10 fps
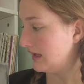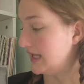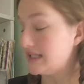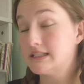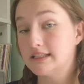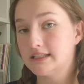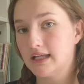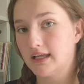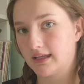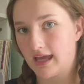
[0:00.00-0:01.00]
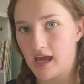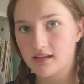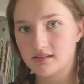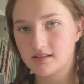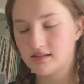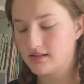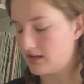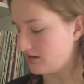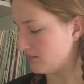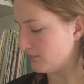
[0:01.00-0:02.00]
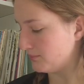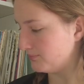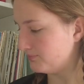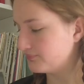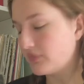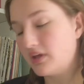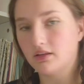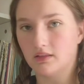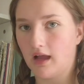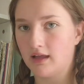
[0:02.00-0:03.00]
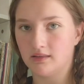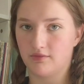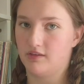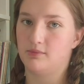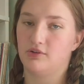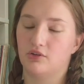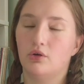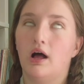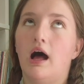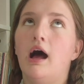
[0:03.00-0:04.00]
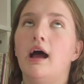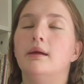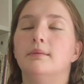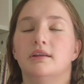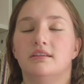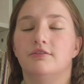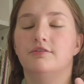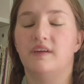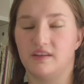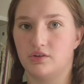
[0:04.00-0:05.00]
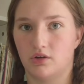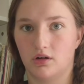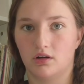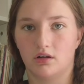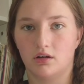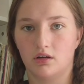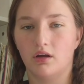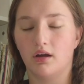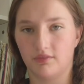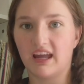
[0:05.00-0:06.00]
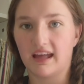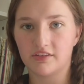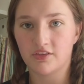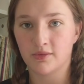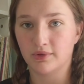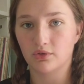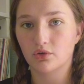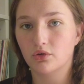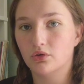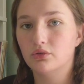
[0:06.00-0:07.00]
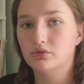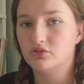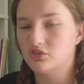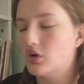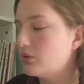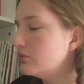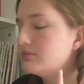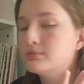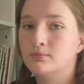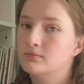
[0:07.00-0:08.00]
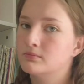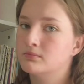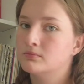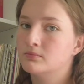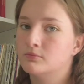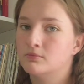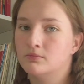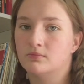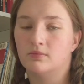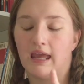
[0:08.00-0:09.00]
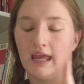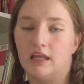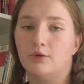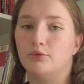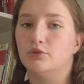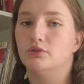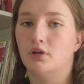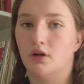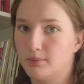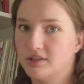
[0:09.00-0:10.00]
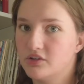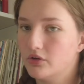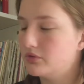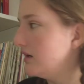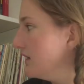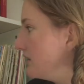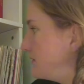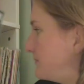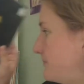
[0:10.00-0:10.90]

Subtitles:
It's Cats. I love this musical. I am a defender of Cats the musical. Don't hate will not be tolerated.